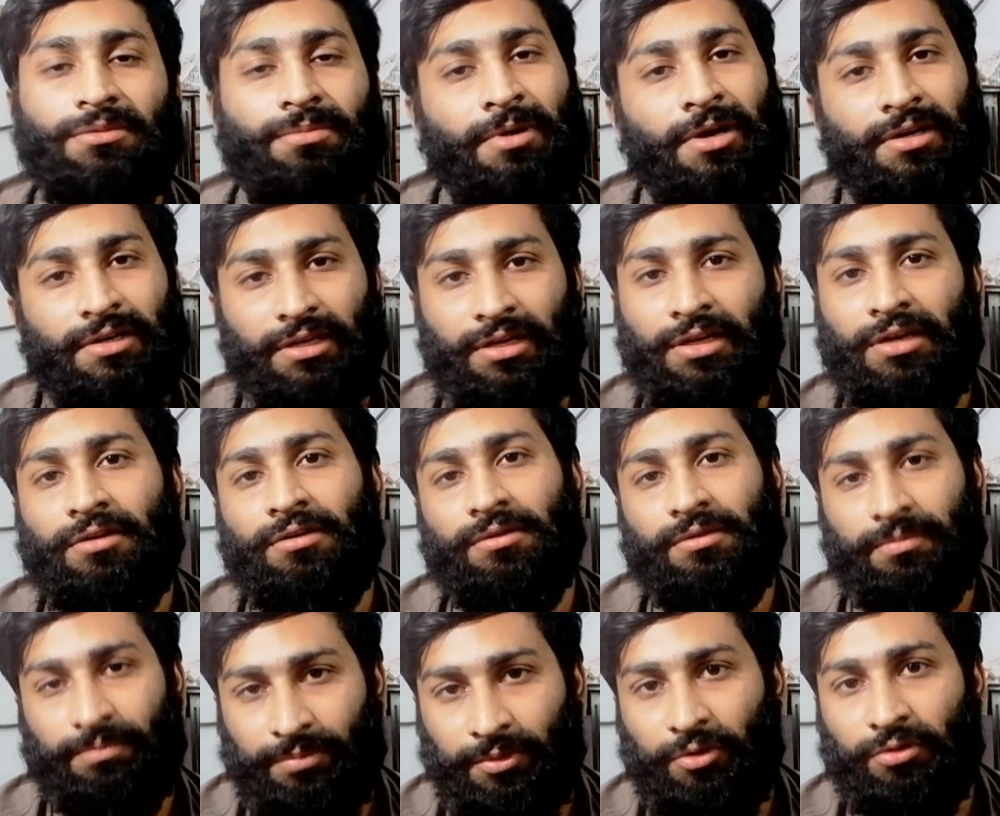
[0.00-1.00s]
but eat
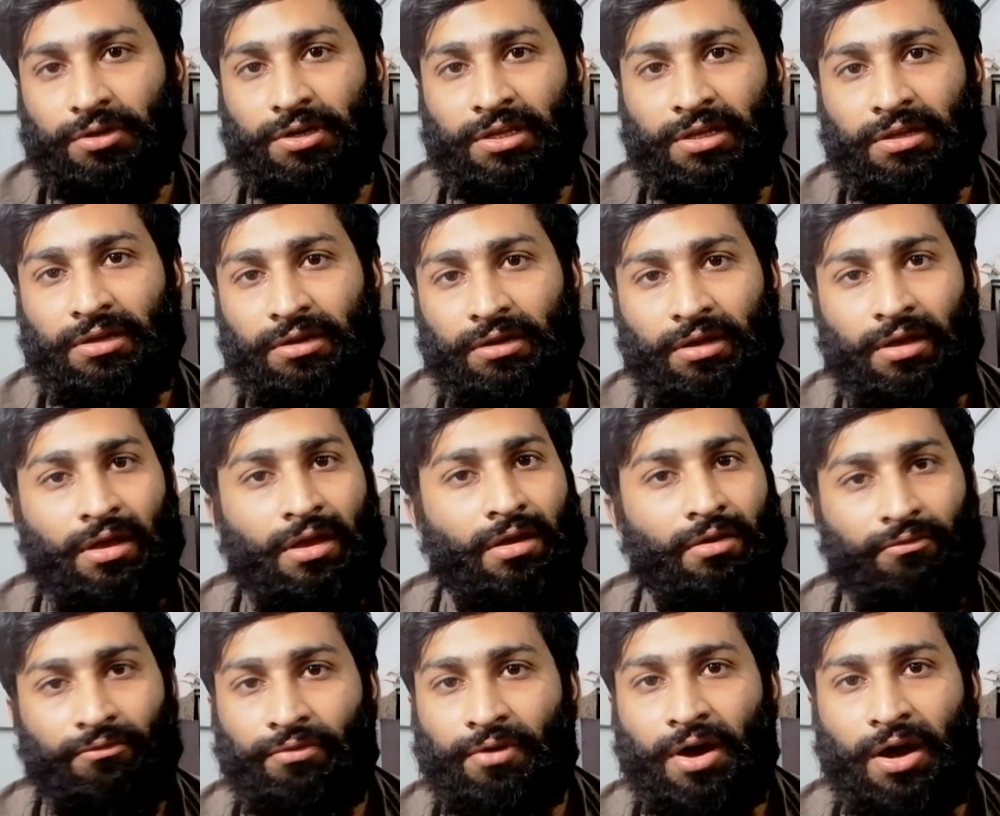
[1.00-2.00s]
protein
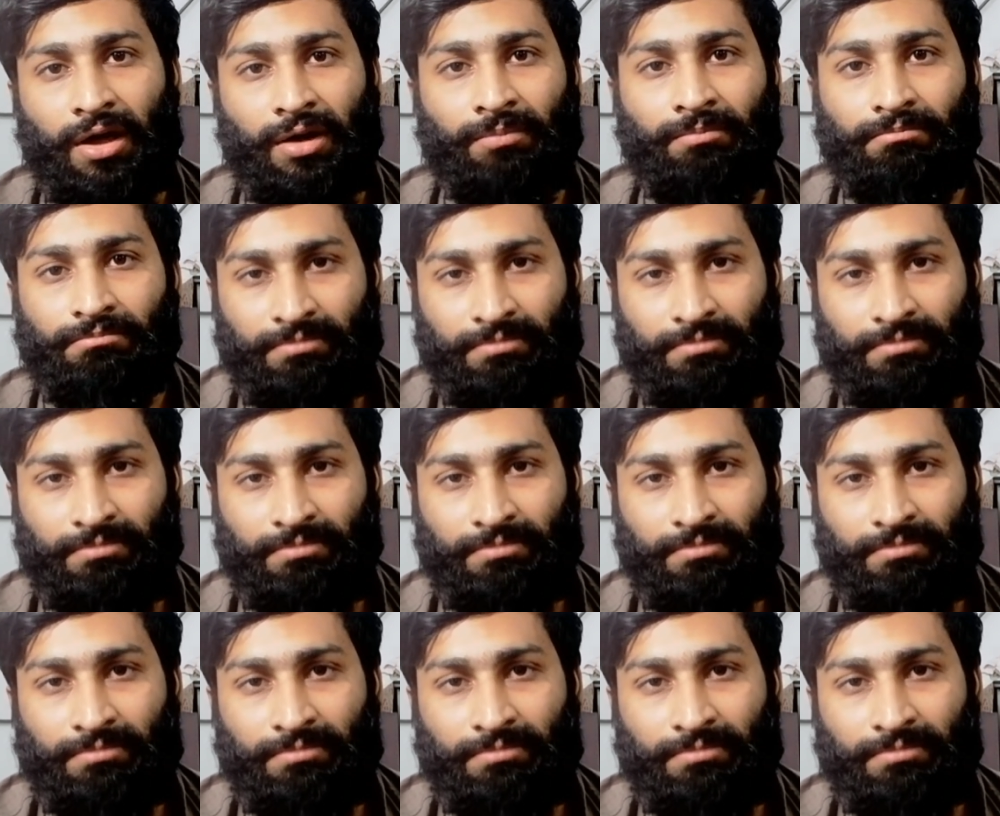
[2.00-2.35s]
for